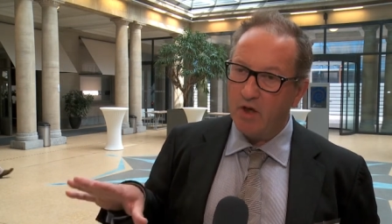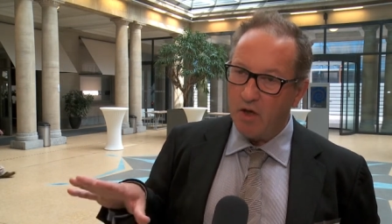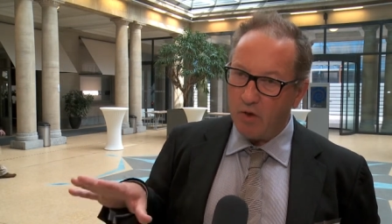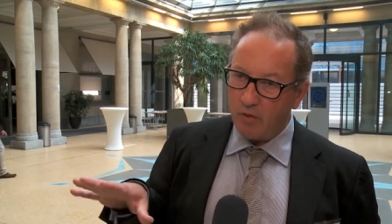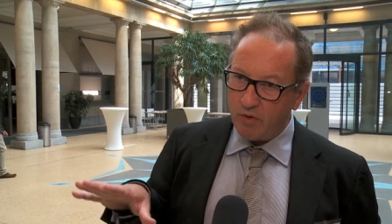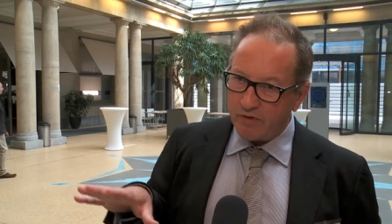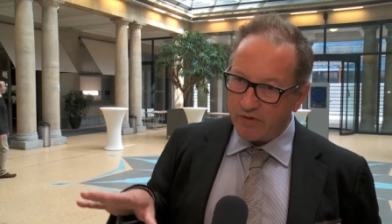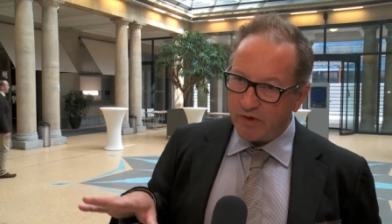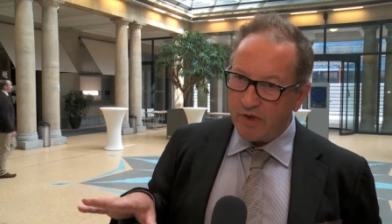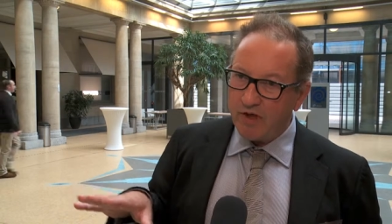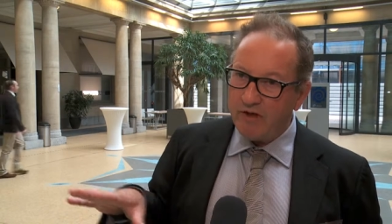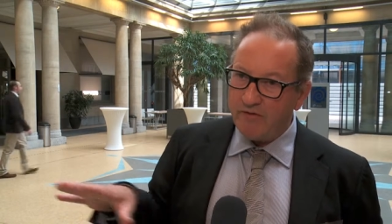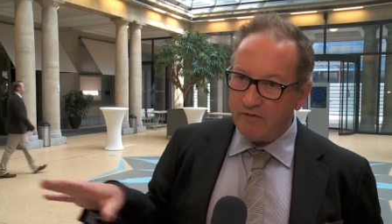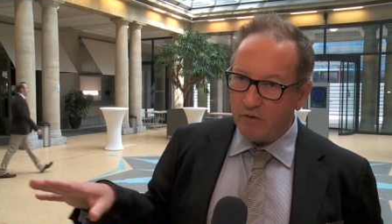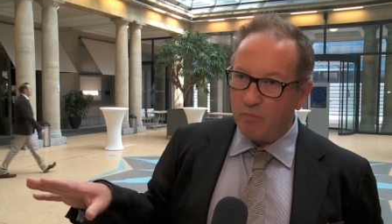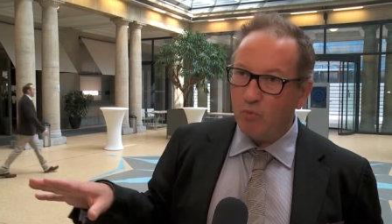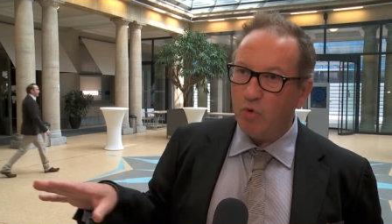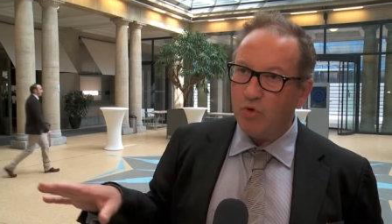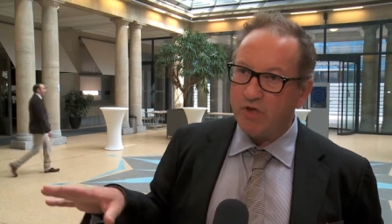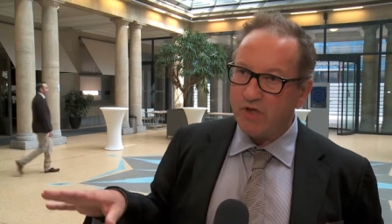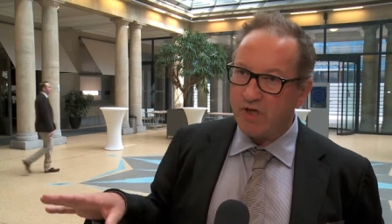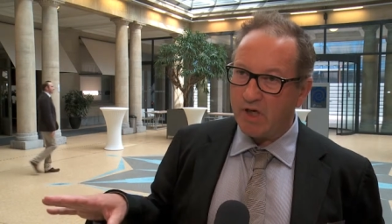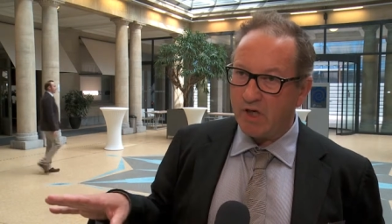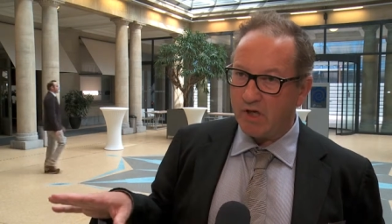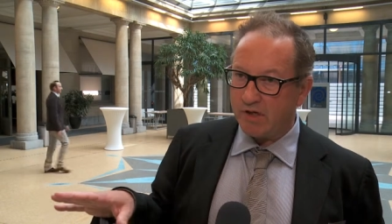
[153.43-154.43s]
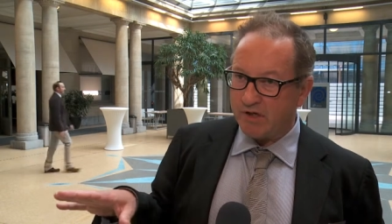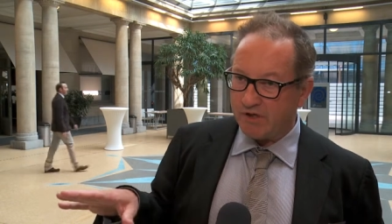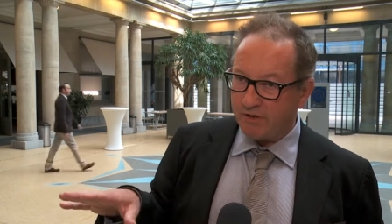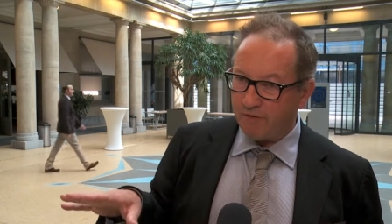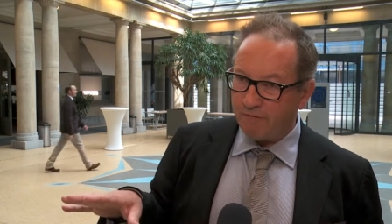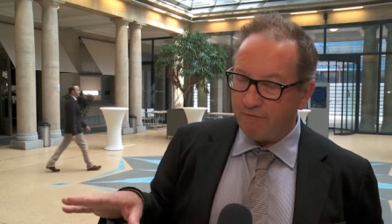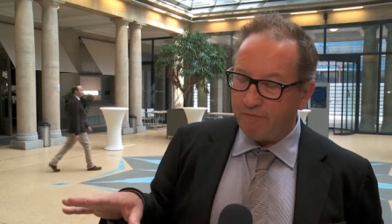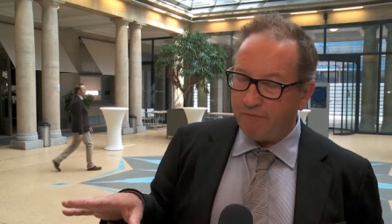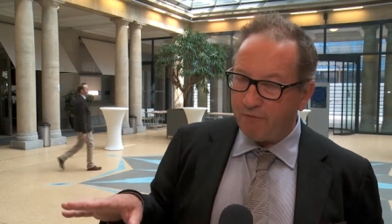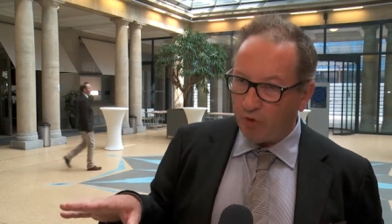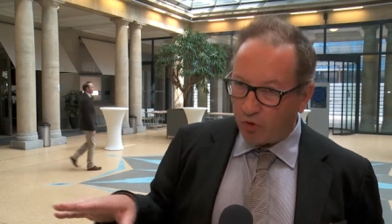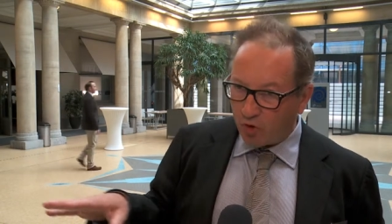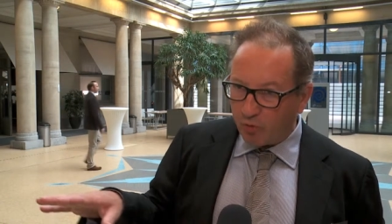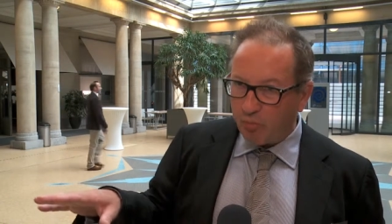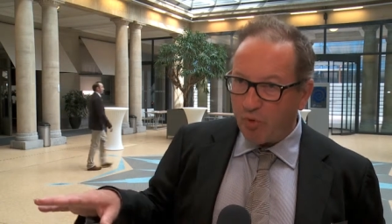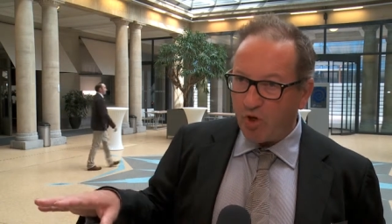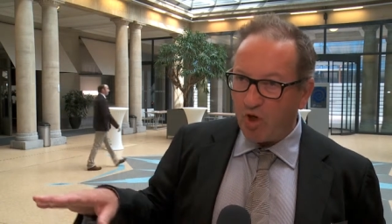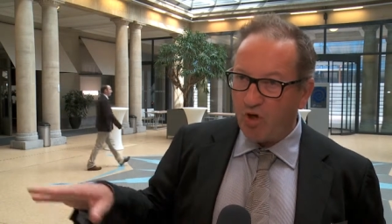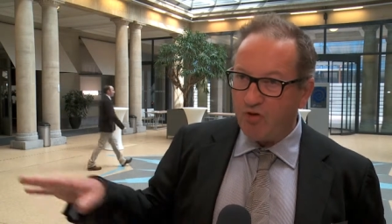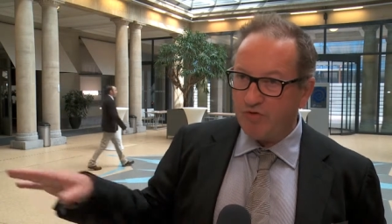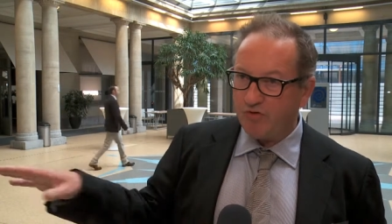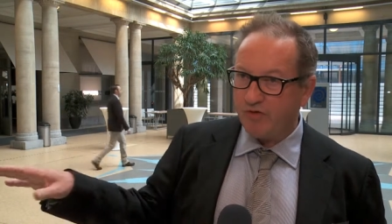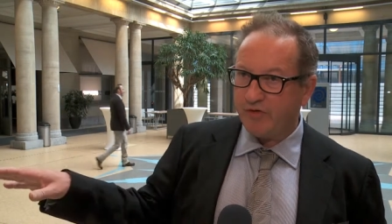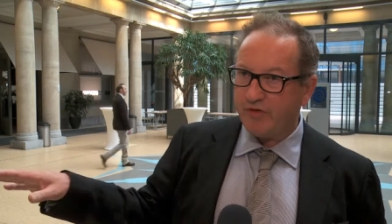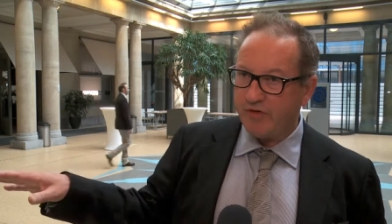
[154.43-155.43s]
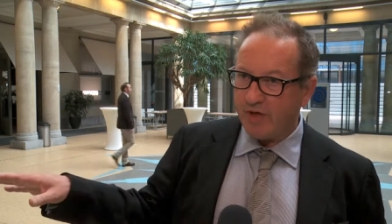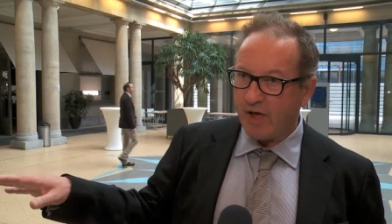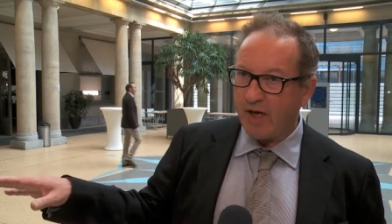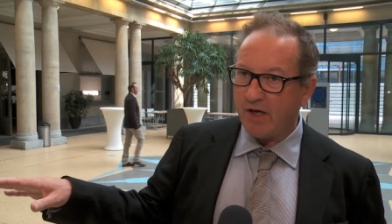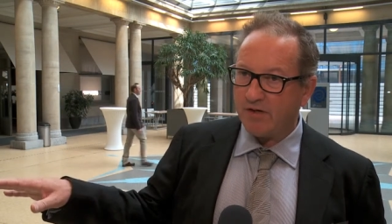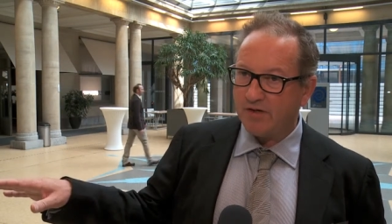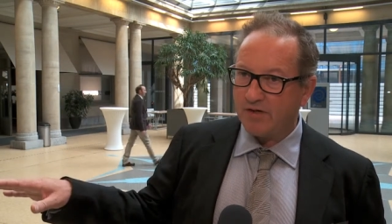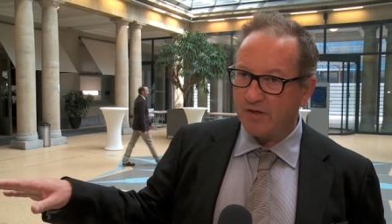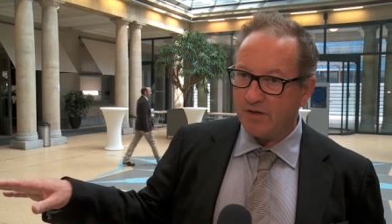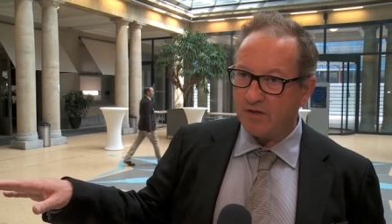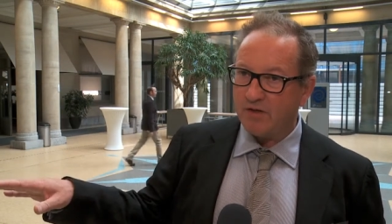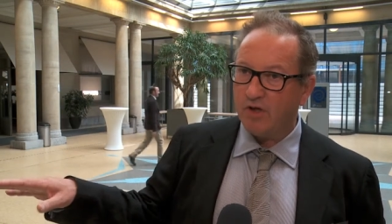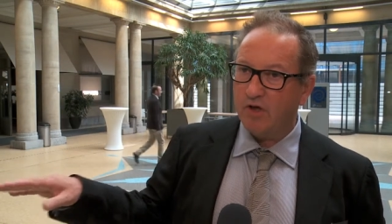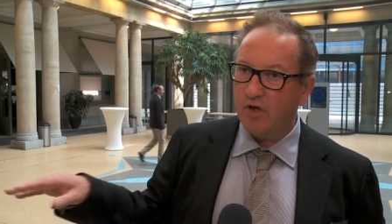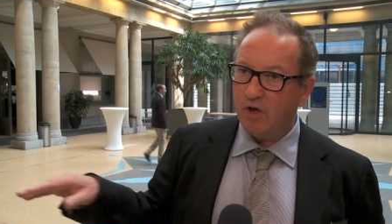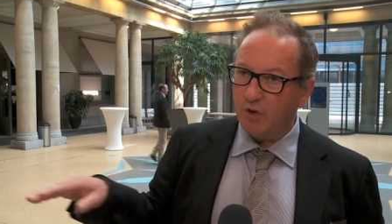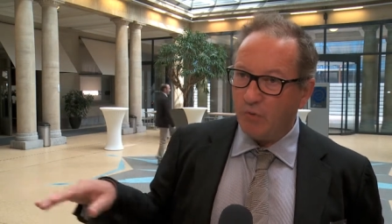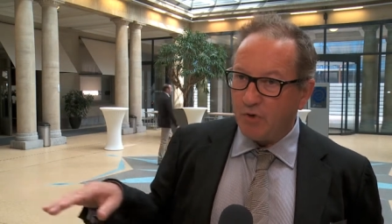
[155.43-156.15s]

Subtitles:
with a liver mortality of 4 per 100,000,